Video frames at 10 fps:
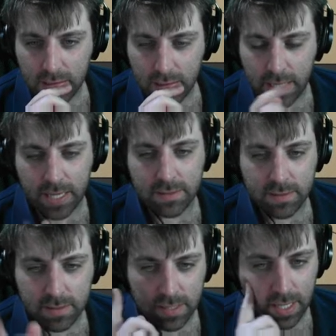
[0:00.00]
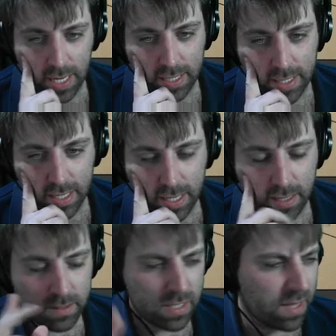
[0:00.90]
Yes, so the landing
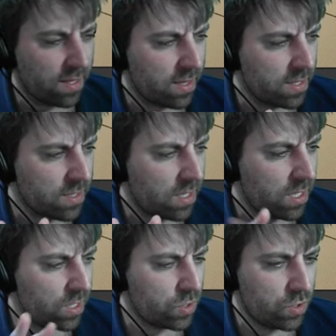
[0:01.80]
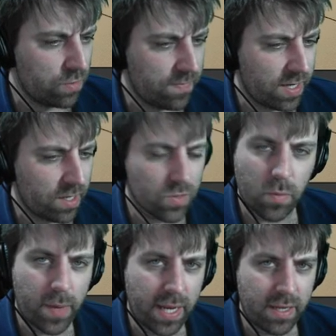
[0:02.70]
gear. So I think there's only two videos
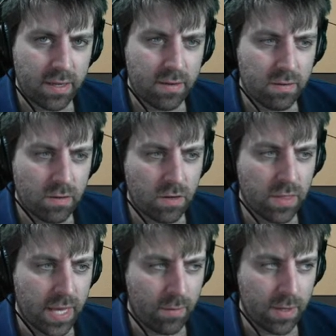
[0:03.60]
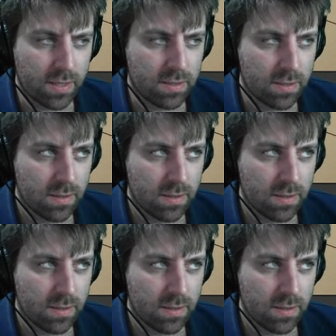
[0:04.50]
remaining on that one.